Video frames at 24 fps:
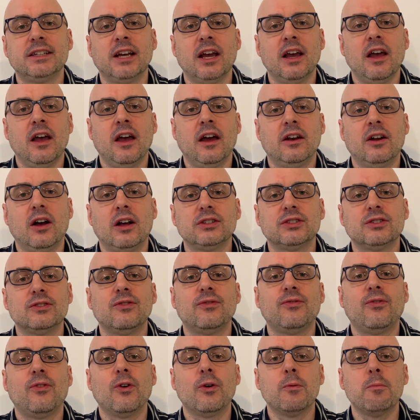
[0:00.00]
and also
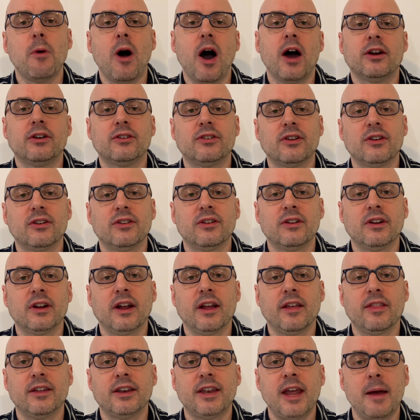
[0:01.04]
for monitor
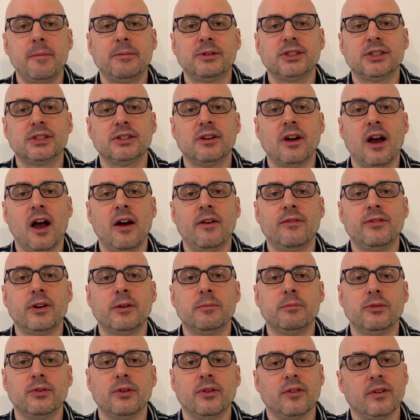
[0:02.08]
the temperature of your
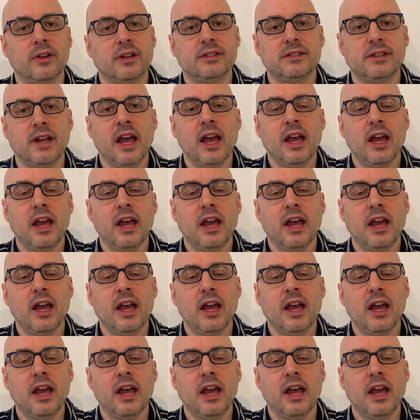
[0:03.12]
brew.